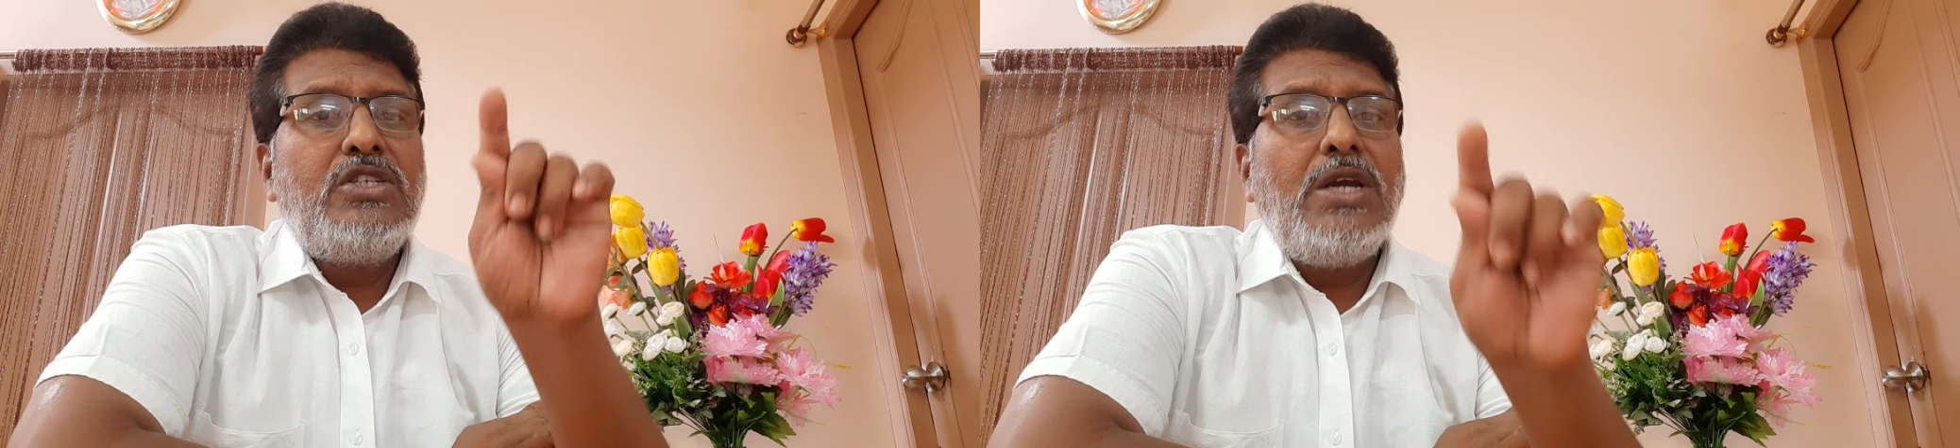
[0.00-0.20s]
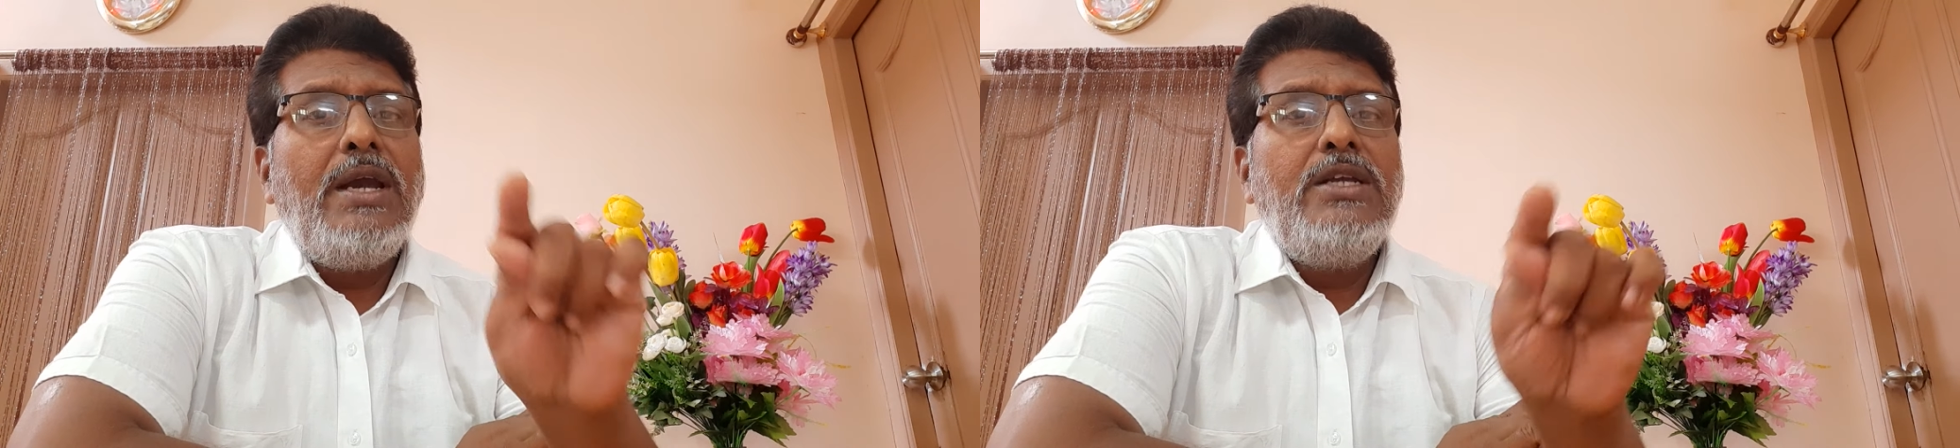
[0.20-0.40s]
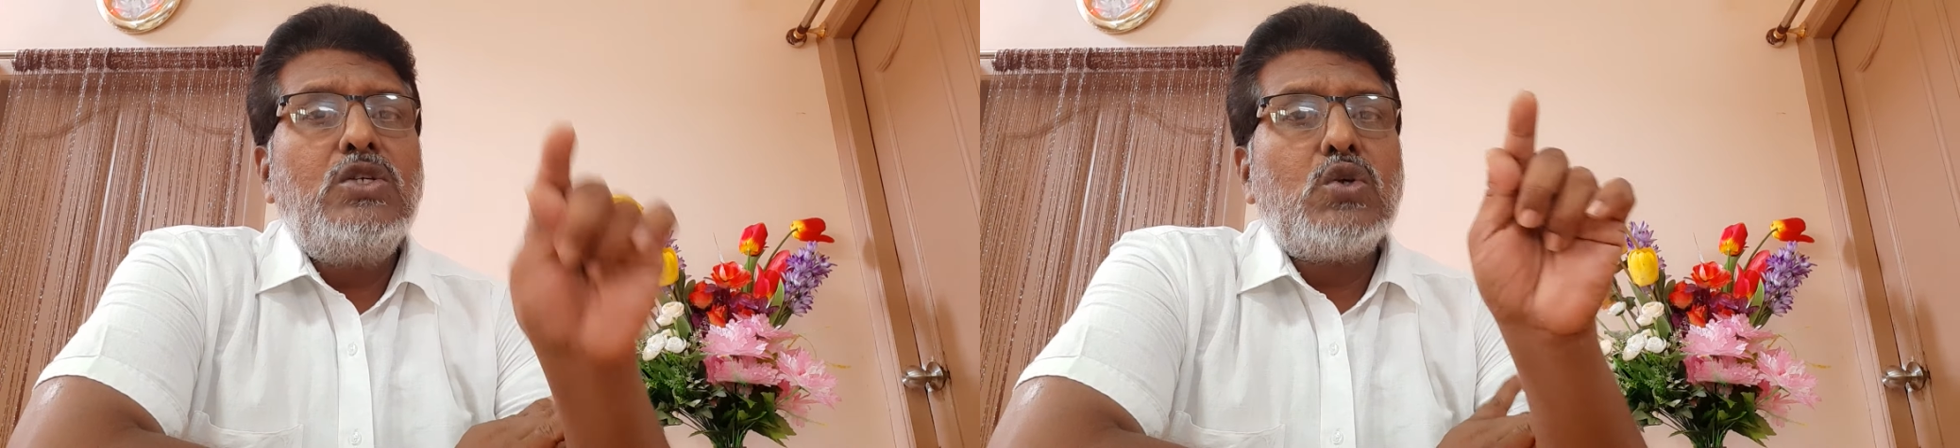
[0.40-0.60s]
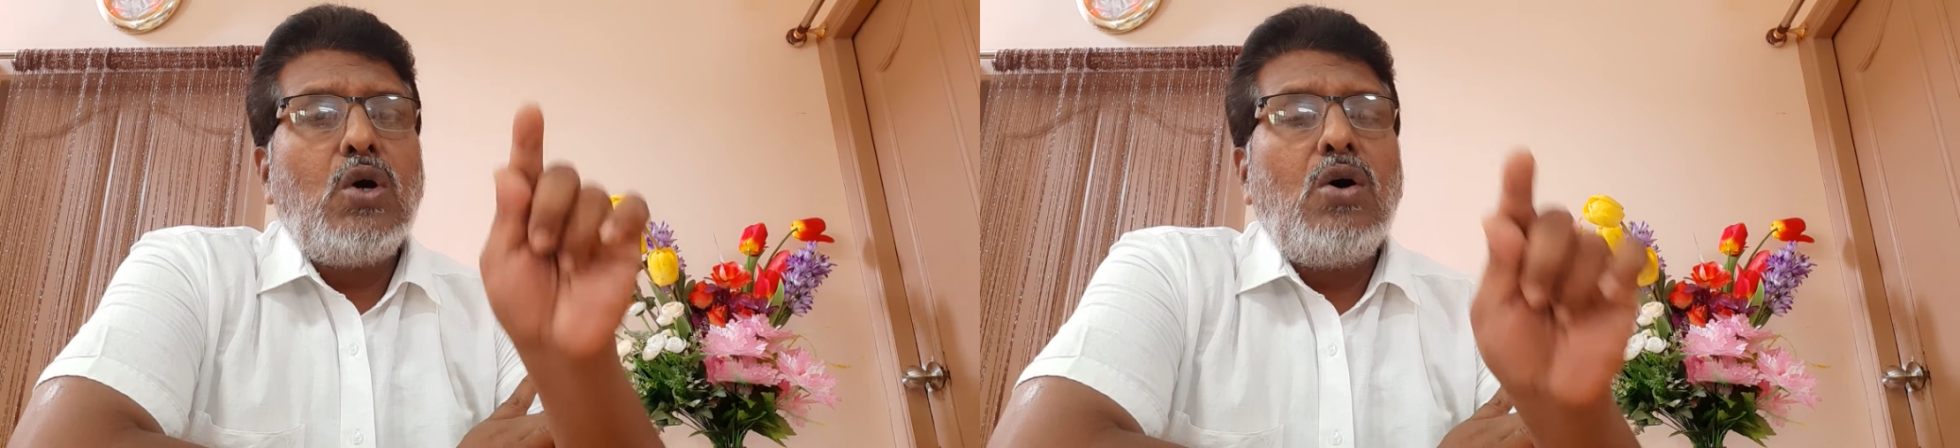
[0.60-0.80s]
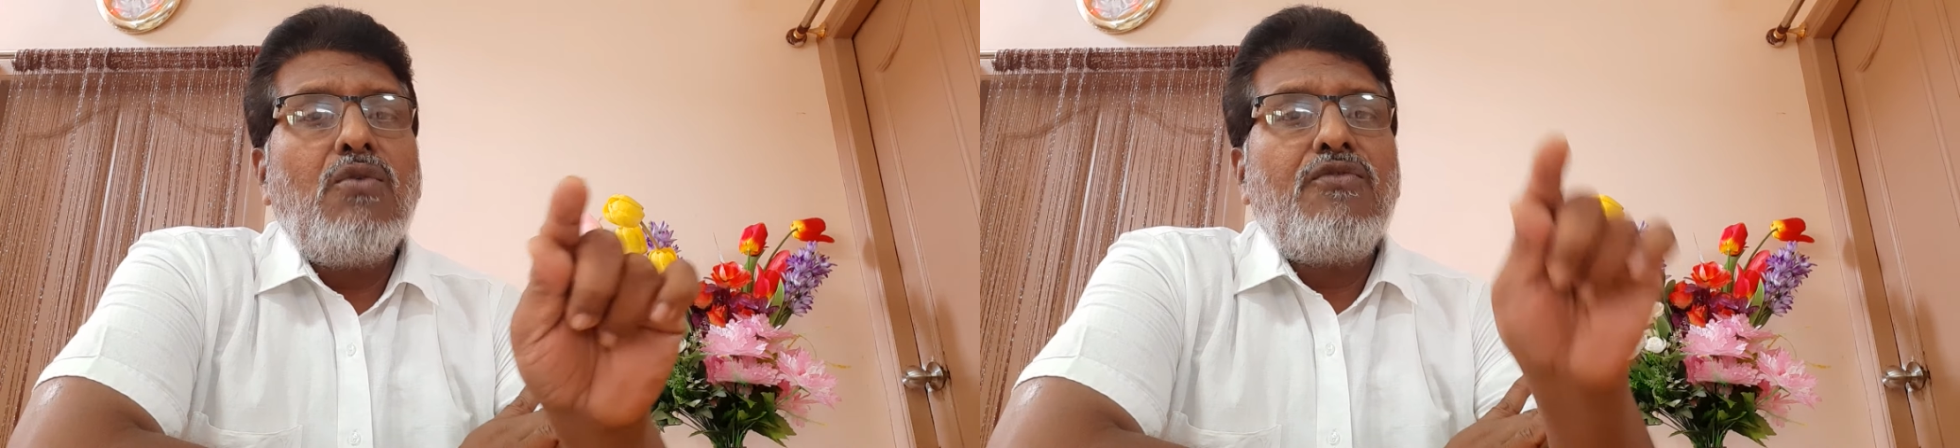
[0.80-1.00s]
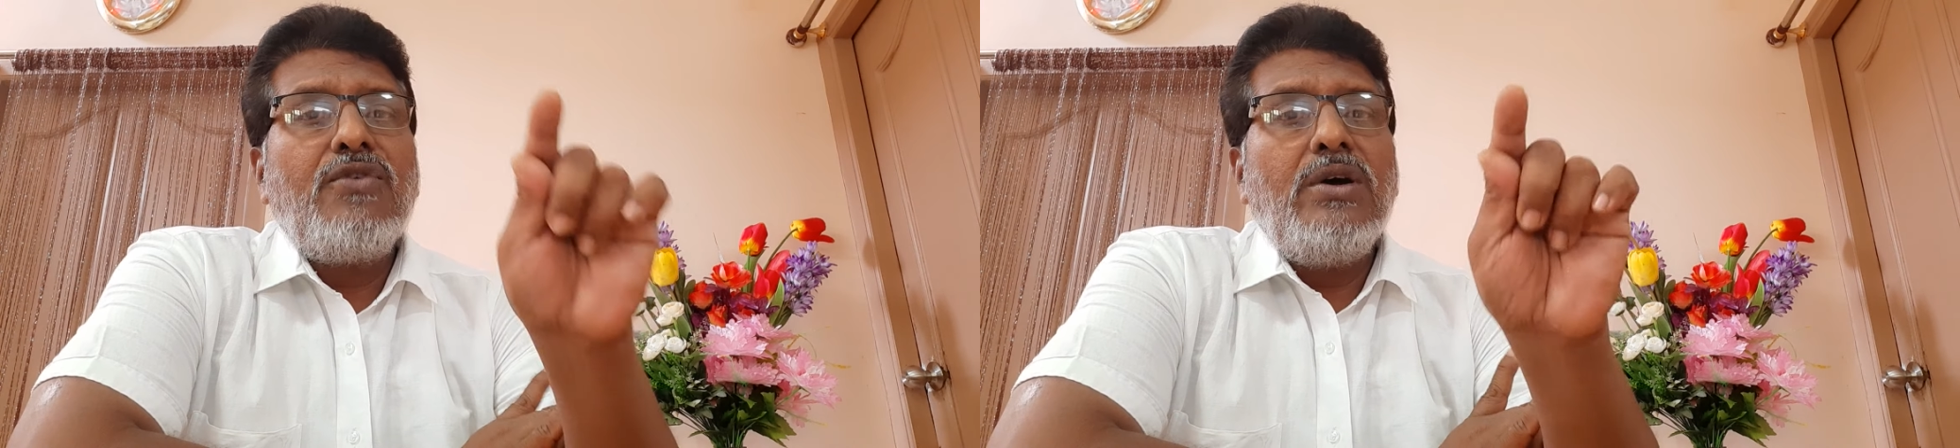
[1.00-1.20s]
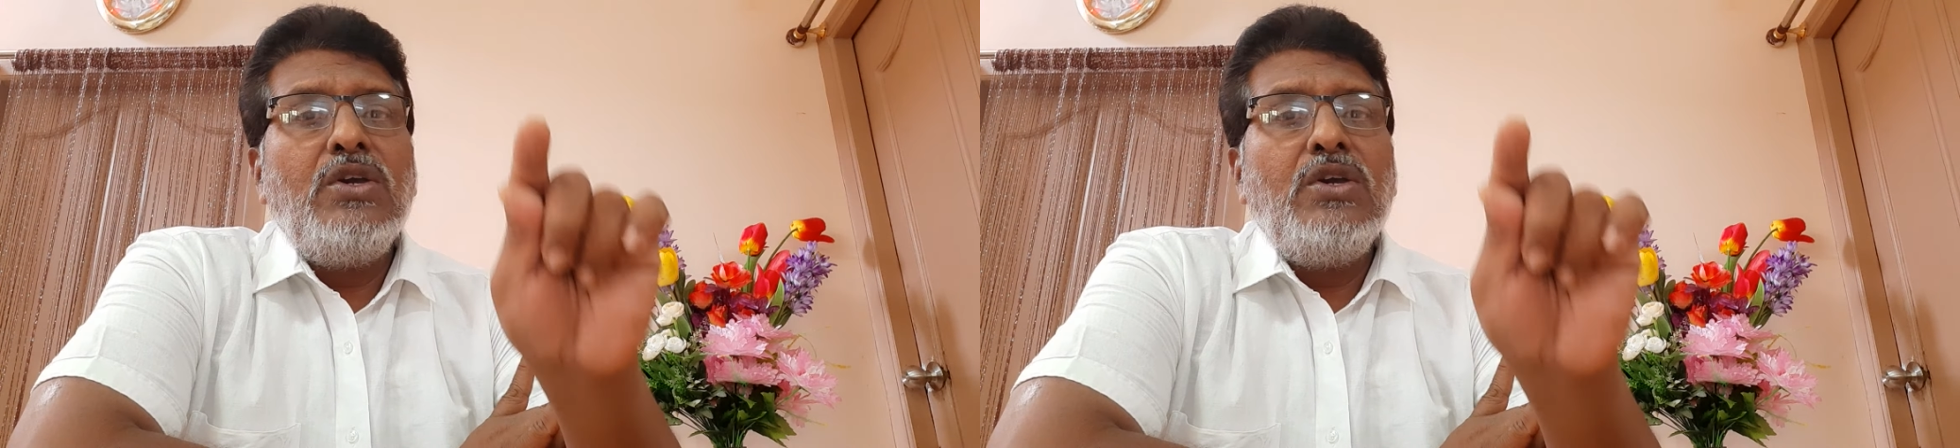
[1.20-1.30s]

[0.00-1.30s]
change of